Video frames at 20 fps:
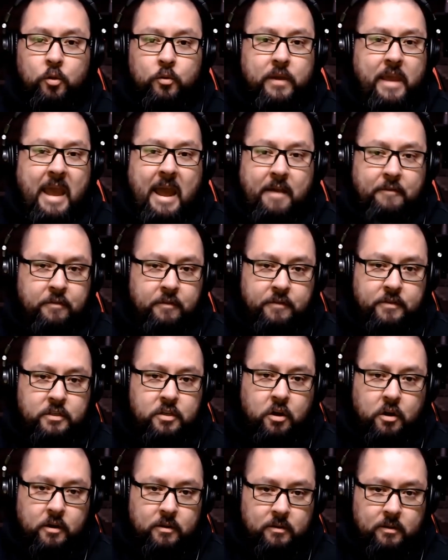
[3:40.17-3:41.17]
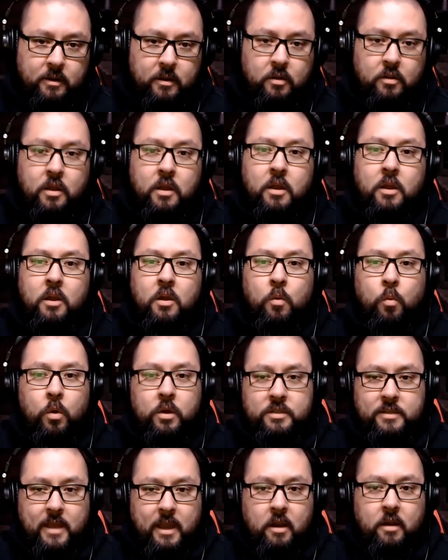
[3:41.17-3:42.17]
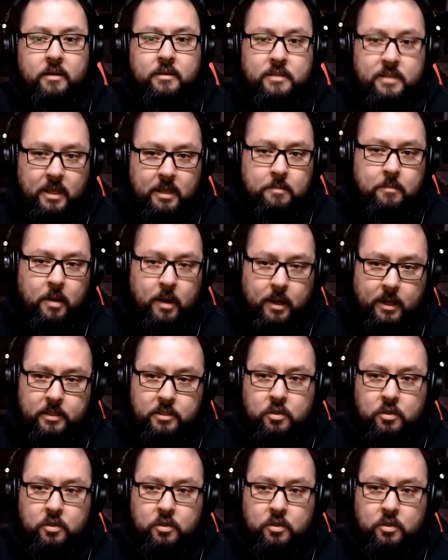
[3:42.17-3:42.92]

only half of his current deal was guaranteed money.